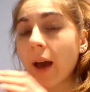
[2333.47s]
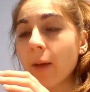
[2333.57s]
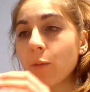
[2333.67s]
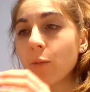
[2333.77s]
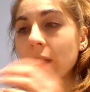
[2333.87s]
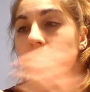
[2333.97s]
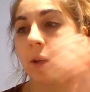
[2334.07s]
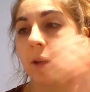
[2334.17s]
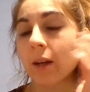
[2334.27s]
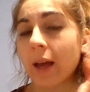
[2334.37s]

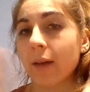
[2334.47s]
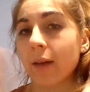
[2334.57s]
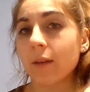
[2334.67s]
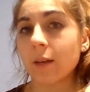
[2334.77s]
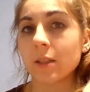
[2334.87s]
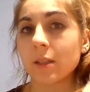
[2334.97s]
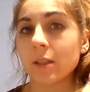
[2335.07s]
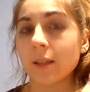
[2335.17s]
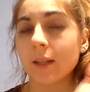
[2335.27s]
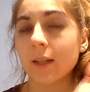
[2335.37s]
It was
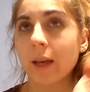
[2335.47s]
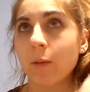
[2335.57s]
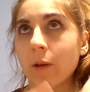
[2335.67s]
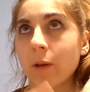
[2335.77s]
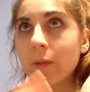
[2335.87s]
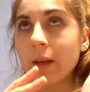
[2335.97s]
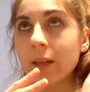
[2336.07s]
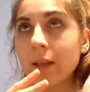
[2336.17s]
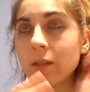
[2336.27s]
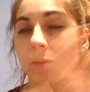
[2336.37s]
the day where we
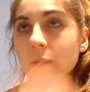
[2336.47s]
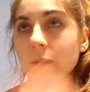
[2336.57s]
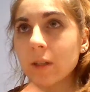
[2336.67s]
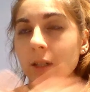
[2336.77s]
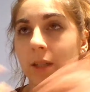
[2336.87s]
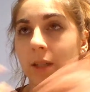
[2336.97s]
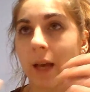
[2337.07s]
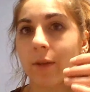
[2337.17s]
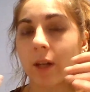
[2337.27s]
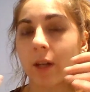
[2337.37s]
were just
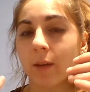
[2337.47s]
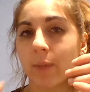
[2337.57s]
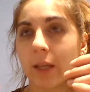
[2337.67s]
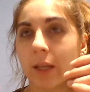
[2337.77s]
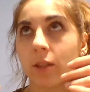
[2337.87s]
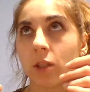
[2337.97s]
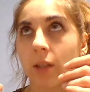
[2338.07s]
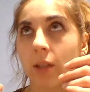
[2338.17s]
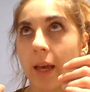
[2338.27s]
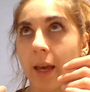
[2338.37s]
having our beach
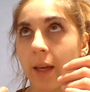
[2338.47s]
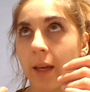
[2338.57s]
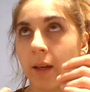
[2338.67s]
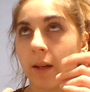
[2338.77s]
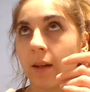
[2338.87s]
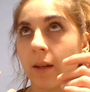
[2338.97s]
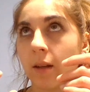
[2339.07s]
day, and